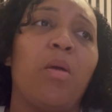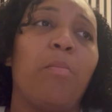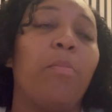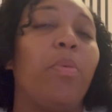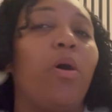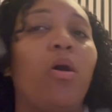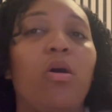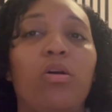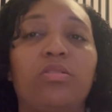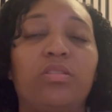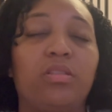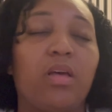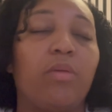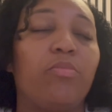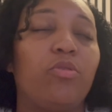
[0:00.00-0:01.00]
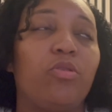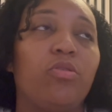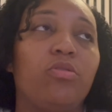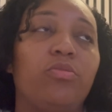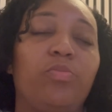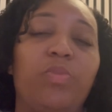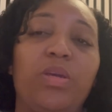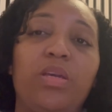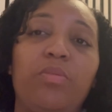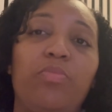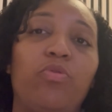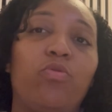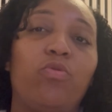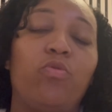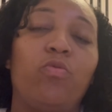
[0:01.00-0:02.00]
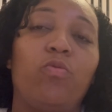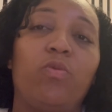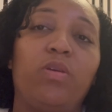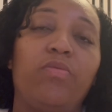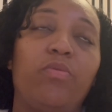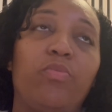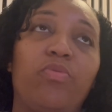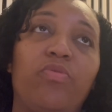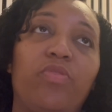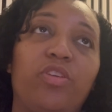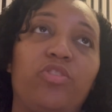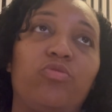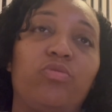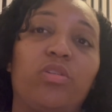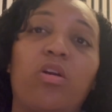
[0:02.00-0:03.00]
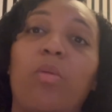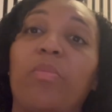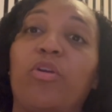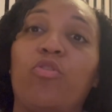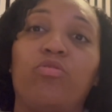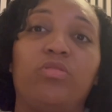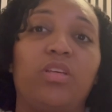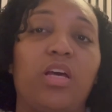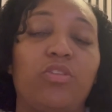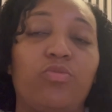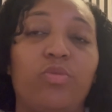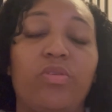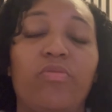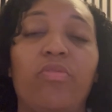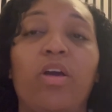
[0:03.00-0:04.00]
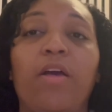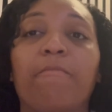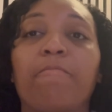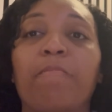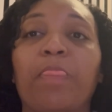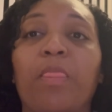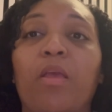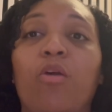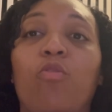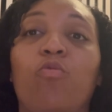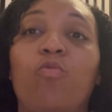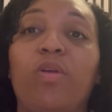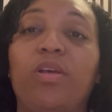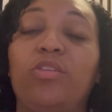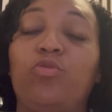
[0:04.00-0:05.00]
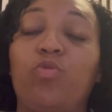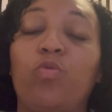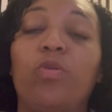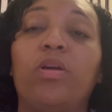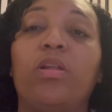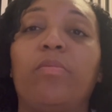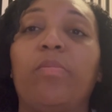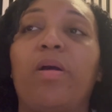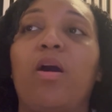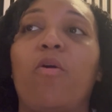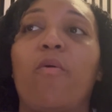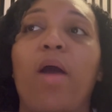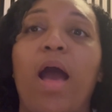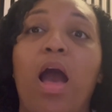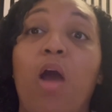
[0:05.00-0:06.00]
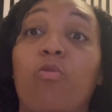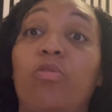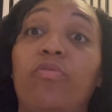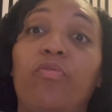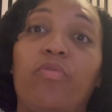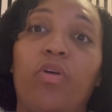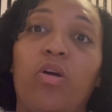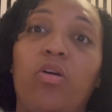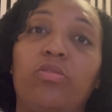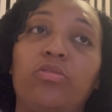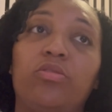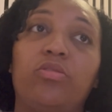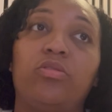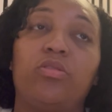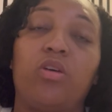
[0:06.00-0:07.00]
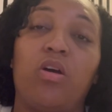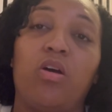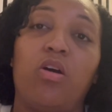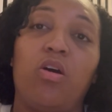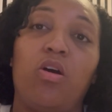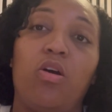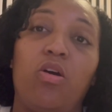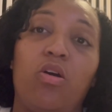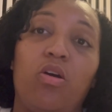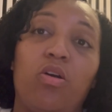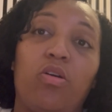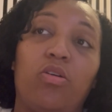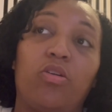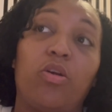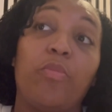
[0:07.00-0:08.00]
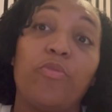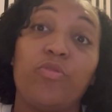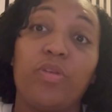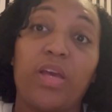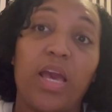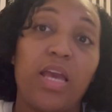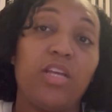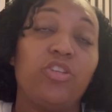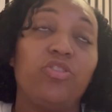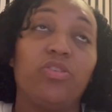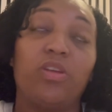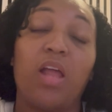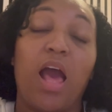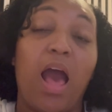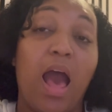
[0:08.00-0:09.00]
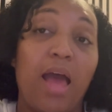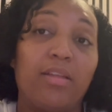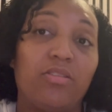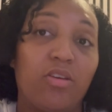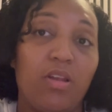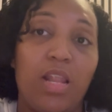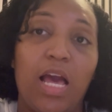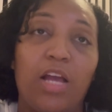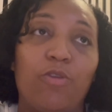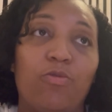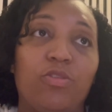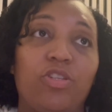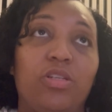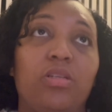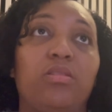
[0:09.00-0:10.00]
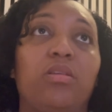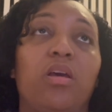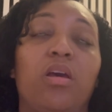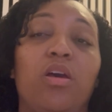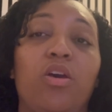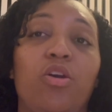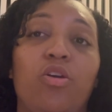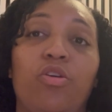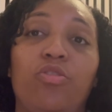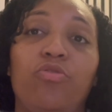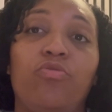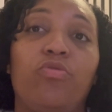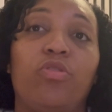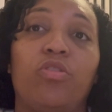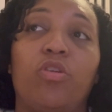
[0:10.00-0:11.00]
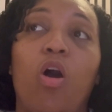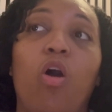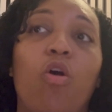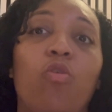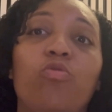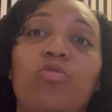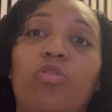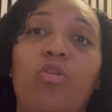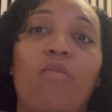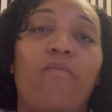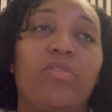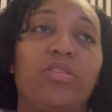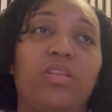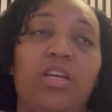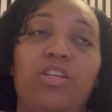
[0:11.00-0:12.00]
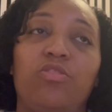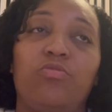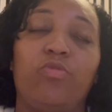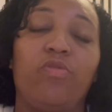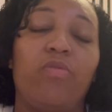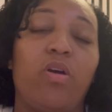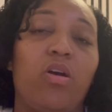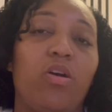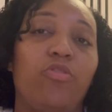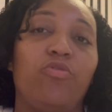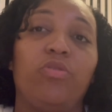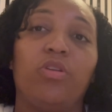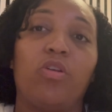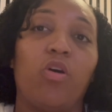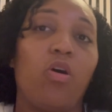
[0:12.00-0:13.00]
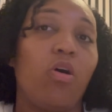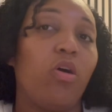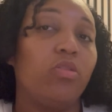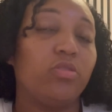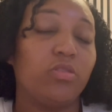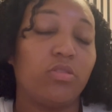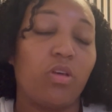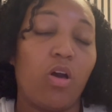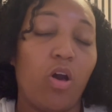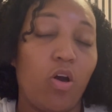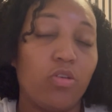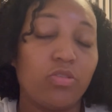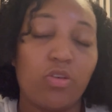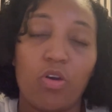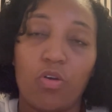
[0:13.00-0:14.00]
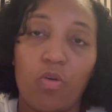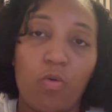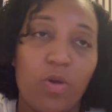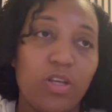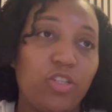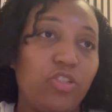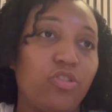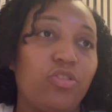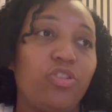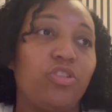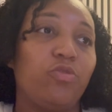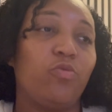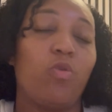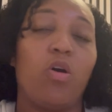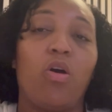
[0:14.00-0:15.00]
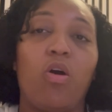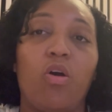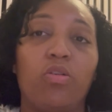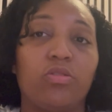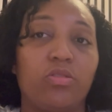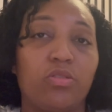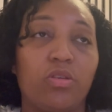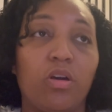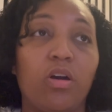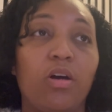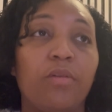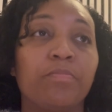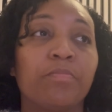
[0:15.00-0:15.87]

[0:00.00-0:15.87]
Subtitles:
past that, because people, even professionals I come in contact with, are always talking about how advanced her communication and her language is. You can hold a conversation with her, you can ask her questions, she'll answer.